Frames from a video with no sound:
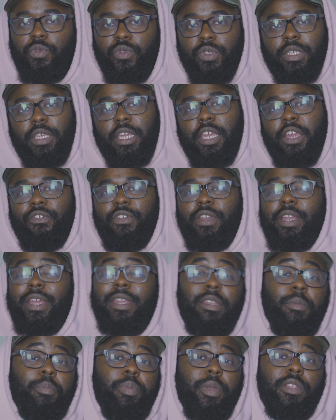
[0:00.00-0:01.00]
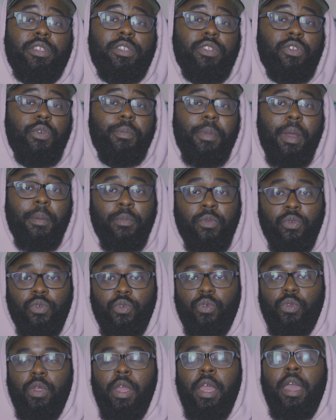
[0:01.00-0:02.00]
music here and there, depending on my
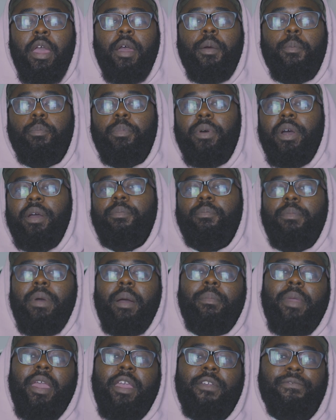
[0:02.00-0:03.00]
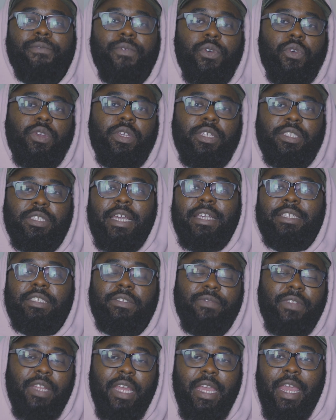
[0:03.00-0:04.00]
mood, but my main focus as
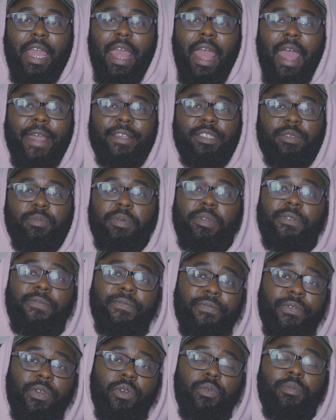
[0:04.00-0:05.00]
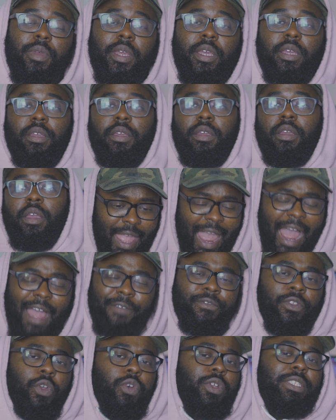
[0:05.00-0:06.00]
of late has been filmmaking.
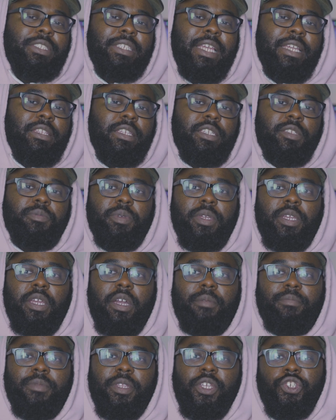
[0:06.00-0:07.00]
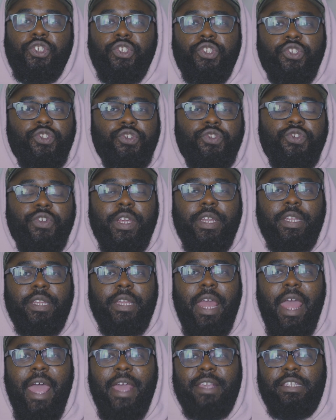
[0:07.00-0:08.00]
I've noticed that there's become this
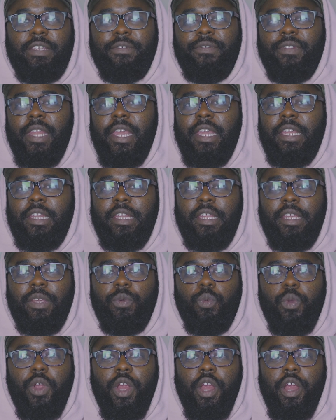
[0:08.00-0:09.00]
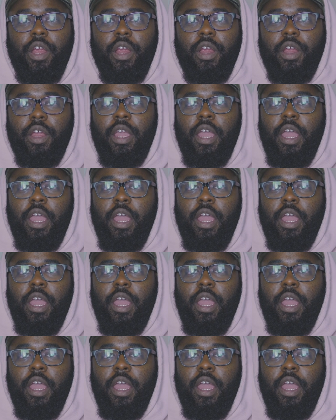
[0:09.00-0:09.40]
trend as of lately where